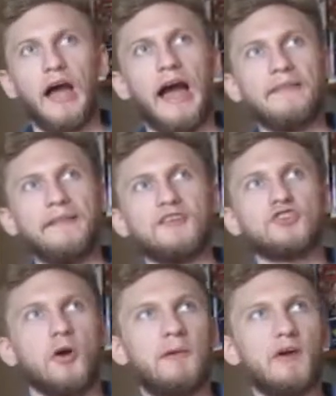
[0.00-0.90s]
And then
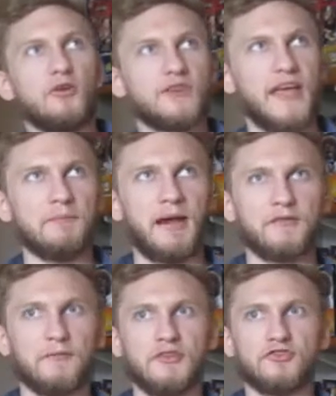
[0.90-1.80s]
Shawn Michaels came back
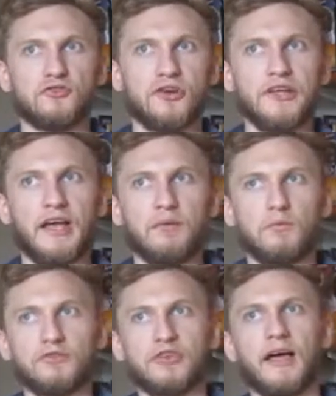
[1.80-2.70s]
from injury and
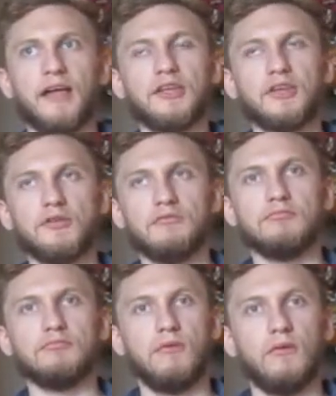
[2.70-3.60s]
was like,
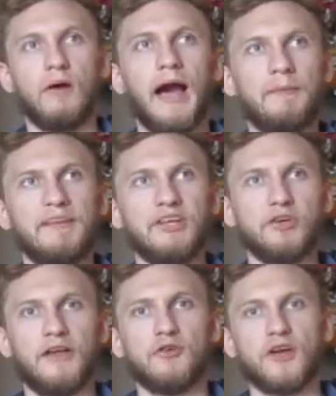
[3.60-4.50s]
I'm
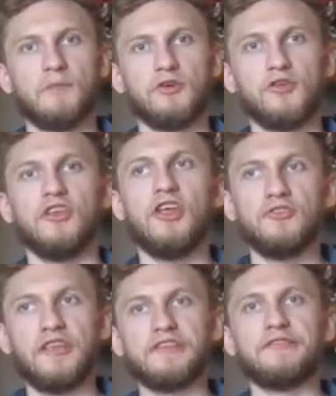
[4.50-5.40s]
Intercontinental Champion.
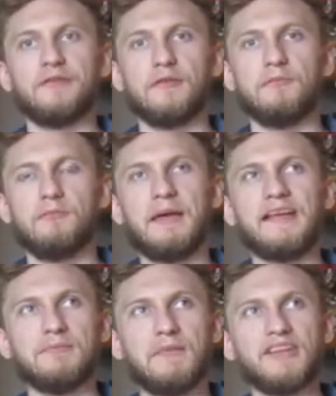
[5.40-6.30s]
This
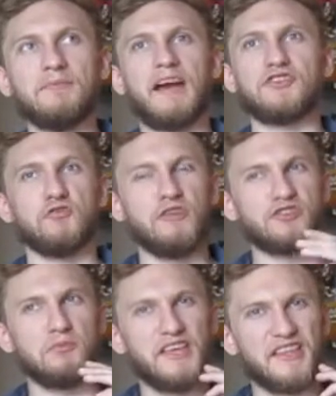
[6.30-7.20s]
made a match at
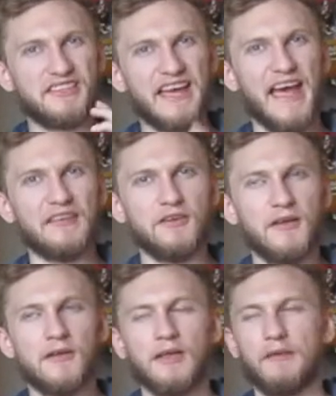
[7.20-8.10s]
WrestleMania 10.
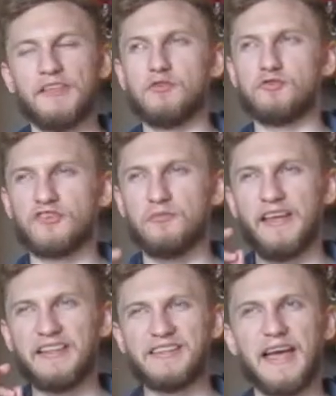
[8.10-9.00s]
I think it was
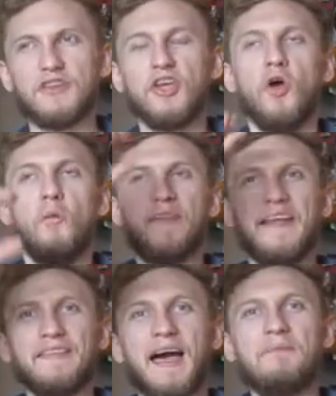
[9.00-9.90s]
WrestleMania 10 when they
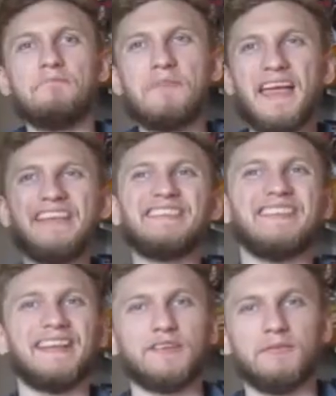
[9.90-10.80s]
had that
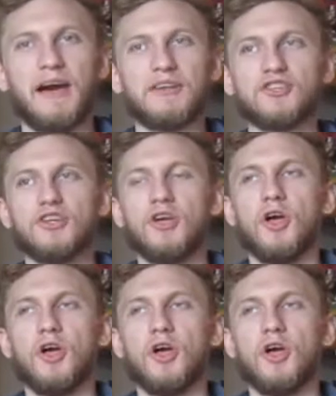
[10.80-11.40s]
amazing ladder match.